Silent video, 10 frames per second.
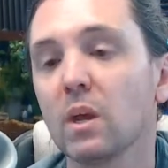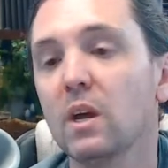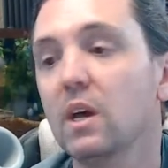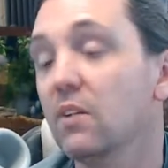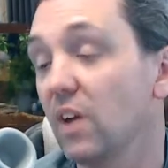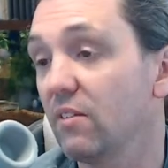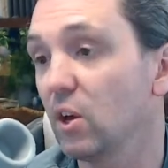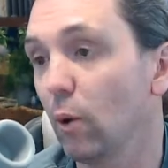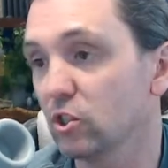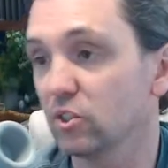If you have any
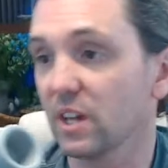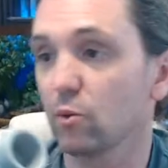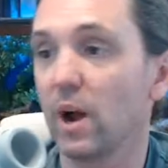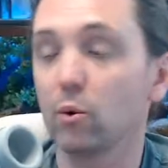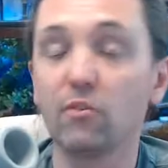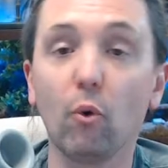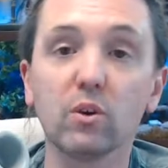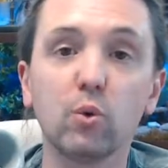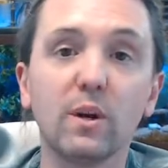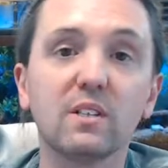questions on the Rockwood
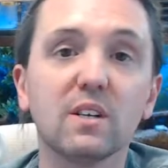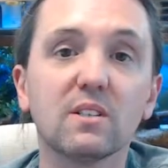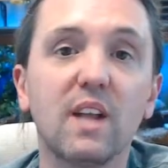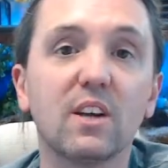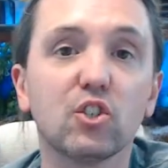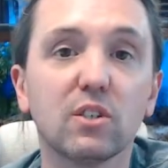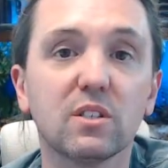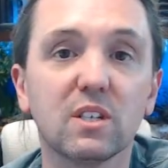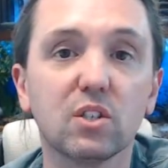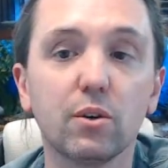
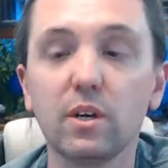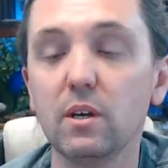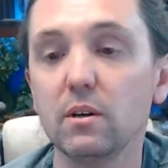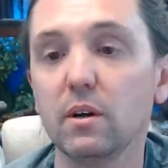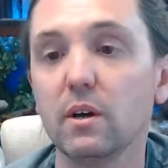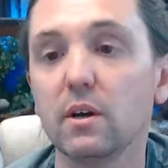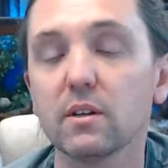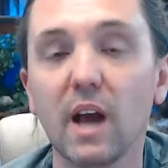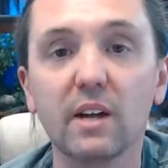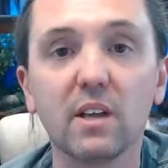426-630
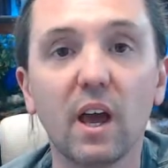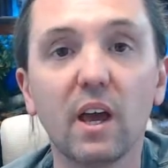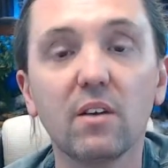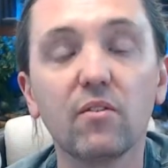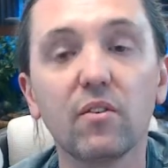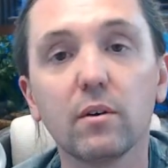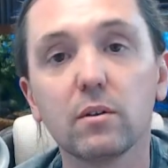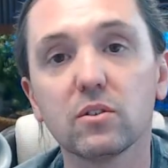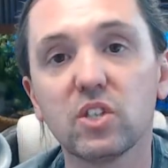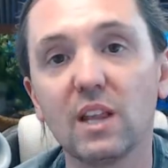concave
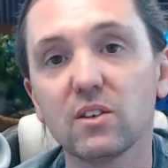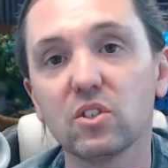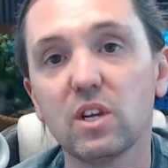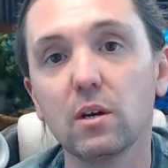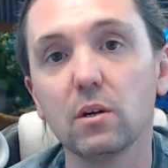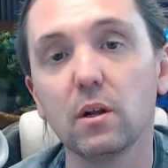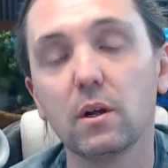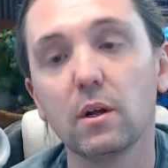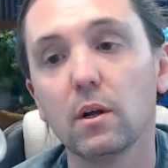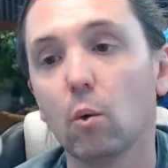stainless steel
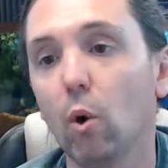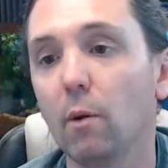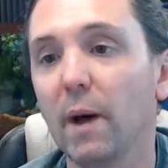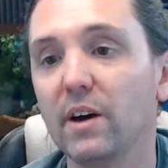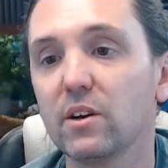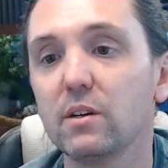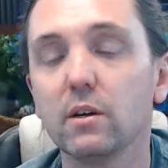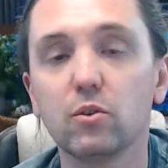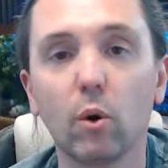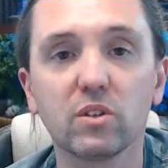wall-mounted
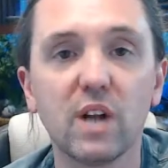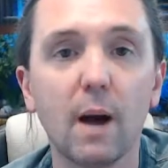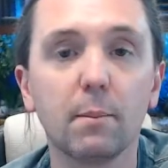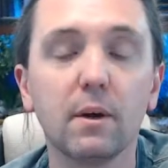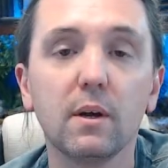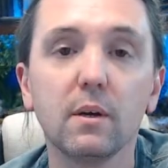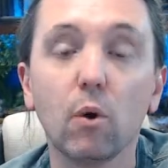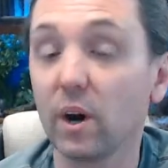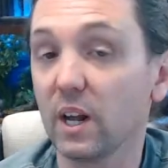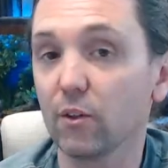doorstop or any
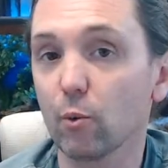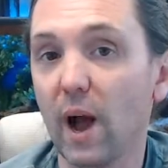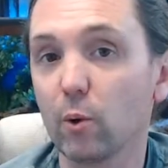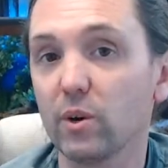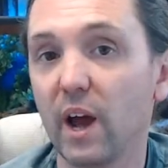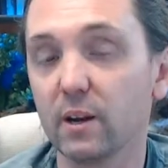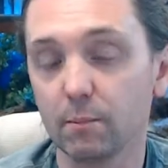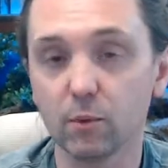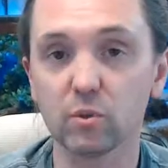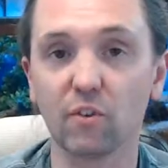other Rockwood item who's a
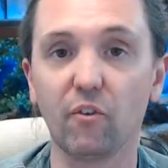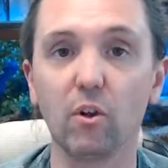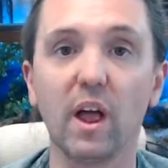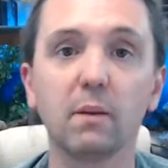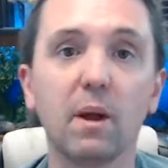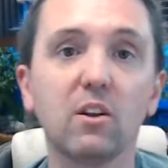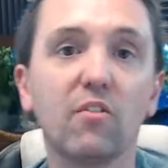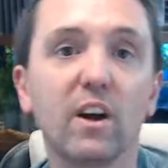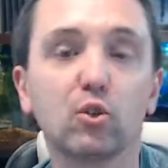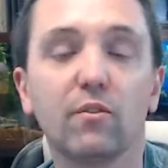full-line manufacturer of
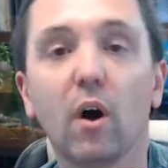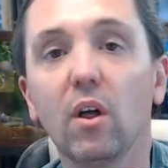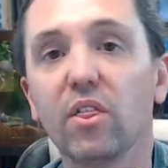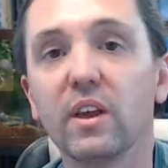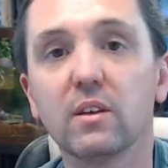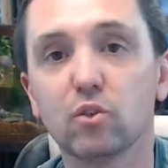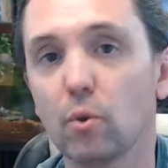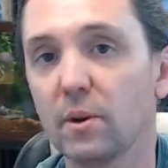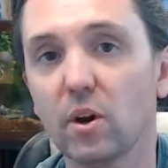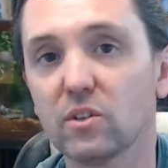all things trim and
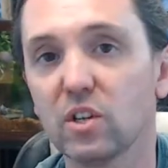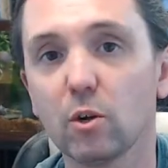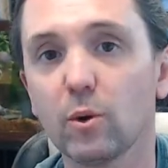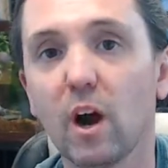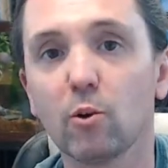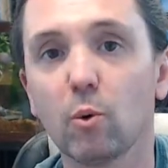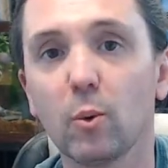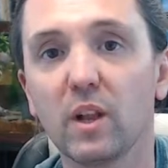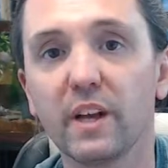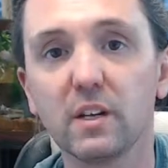auxiliary hardware related,
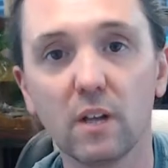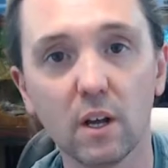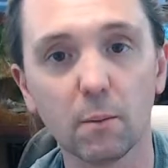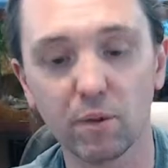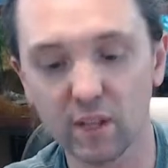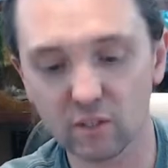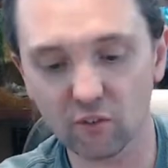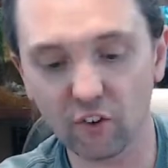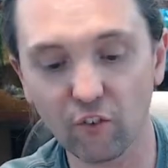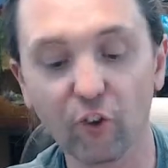please feel free
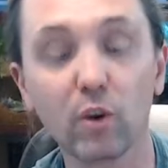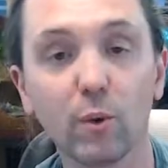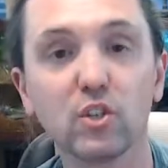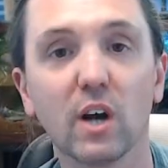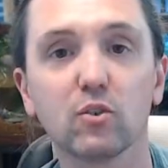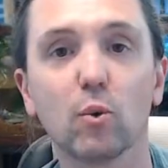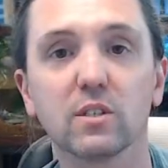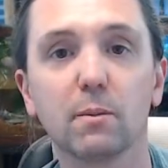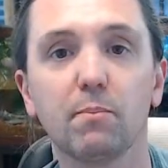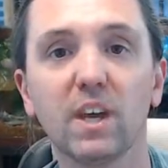to reach out to us. Thank you.